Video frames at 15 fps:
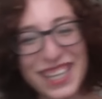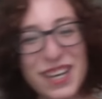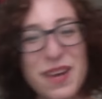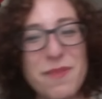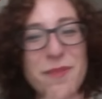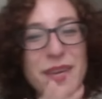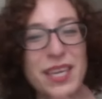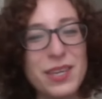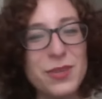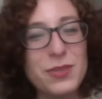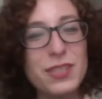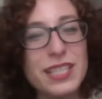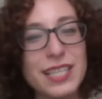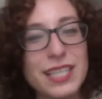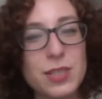but
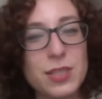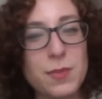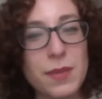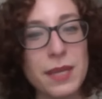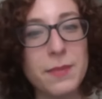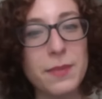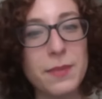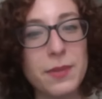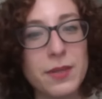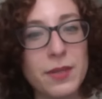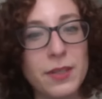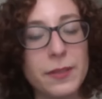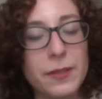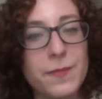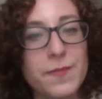you teach
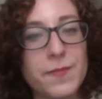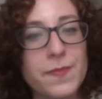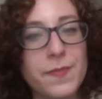people